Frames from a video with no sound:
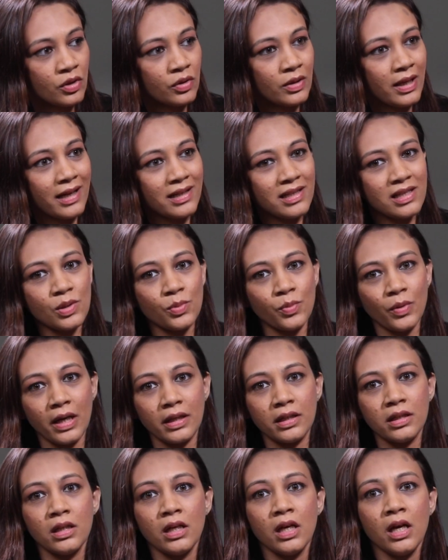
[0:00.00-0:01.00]
So that is
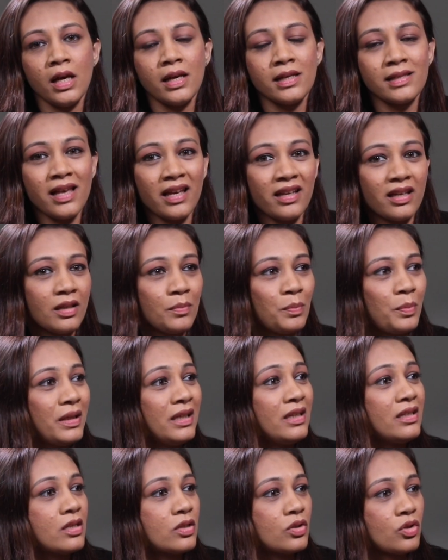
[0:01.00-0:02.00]
one. Second,
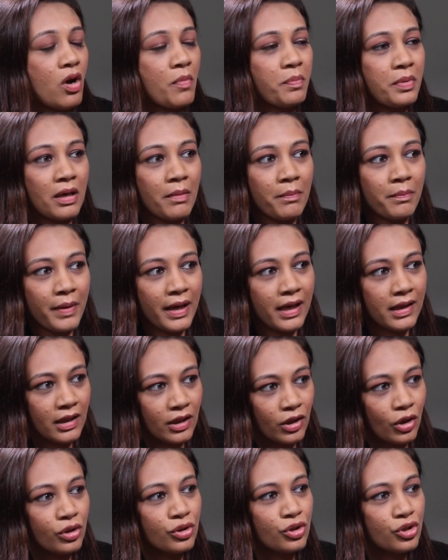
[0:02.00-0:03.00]
please stop
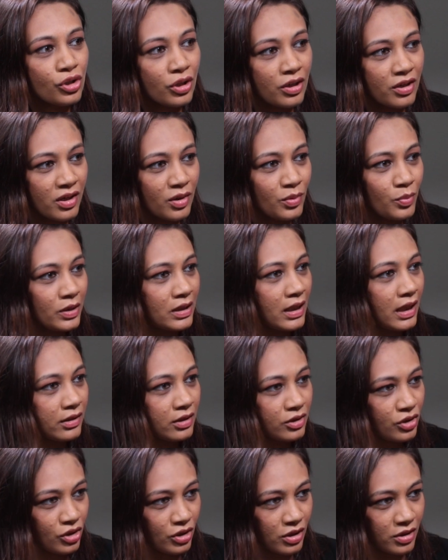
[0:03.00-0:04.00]
comparing your children with
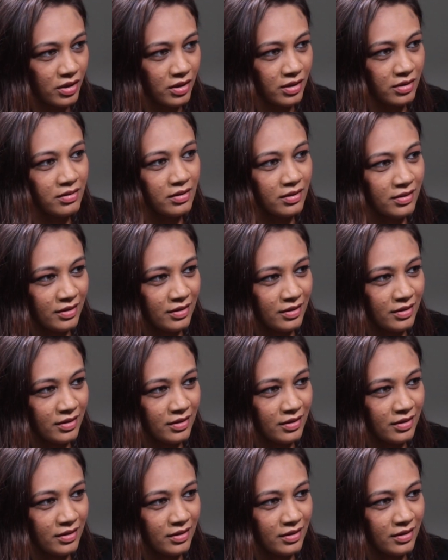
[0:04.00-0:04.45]
other children.